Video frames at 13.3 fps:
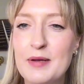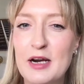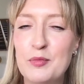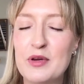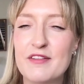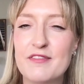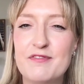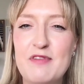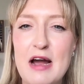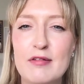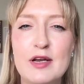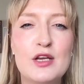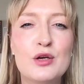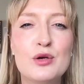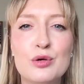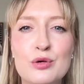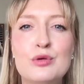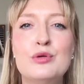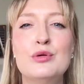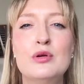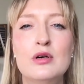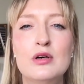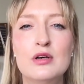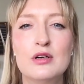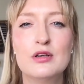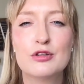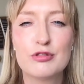up with a very cool
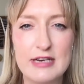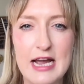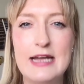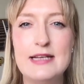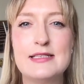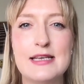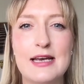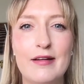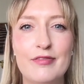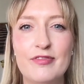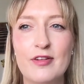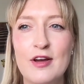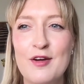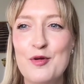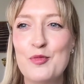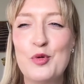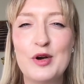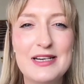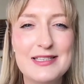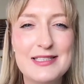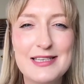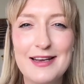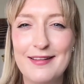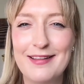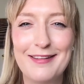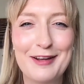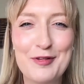creative. What is it
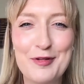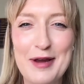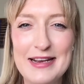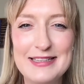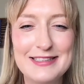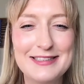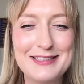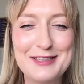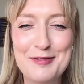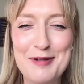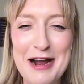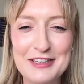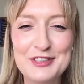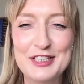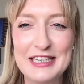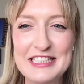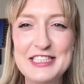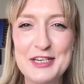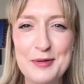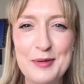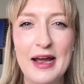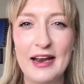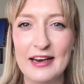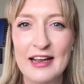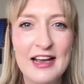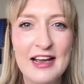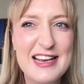that the creators are actually doing?
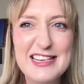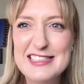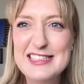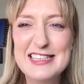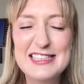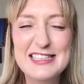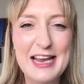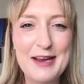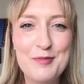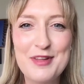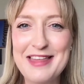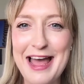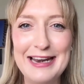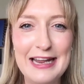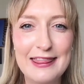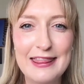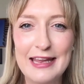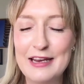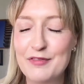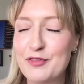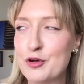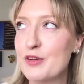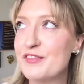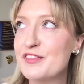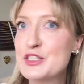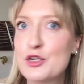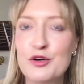It's the same with anything. If you're a
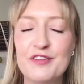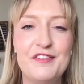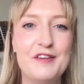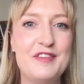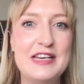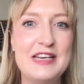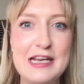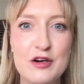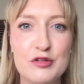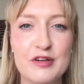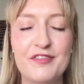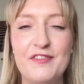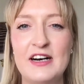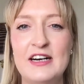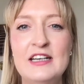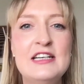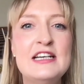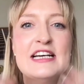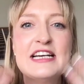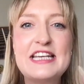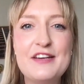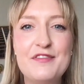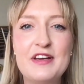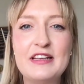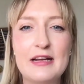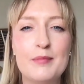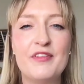photographer, videographer, giving
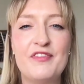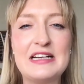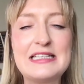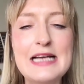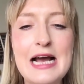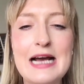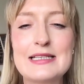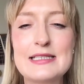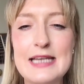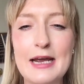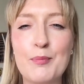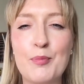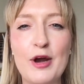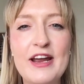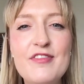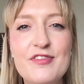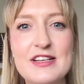them a fantastic brief